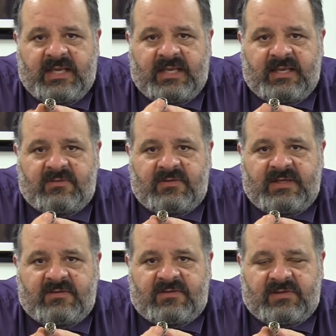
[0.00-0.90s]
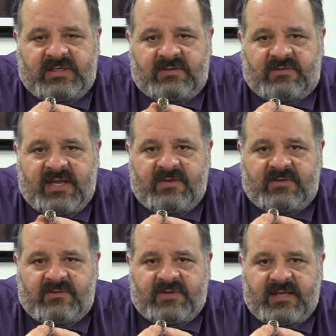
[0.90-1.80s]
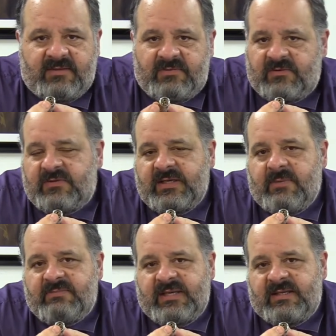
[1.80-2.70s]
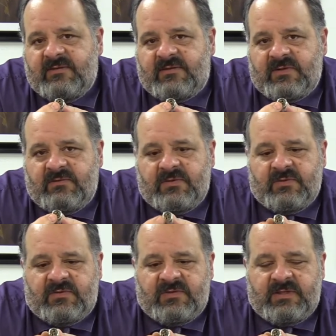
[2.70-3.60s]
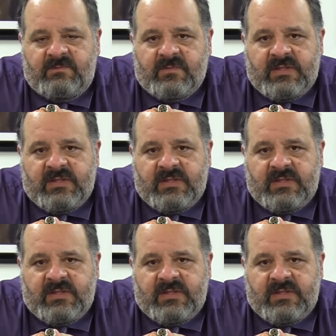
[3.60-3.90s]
and these sleeves have inside them, just like a mating sleeve you would see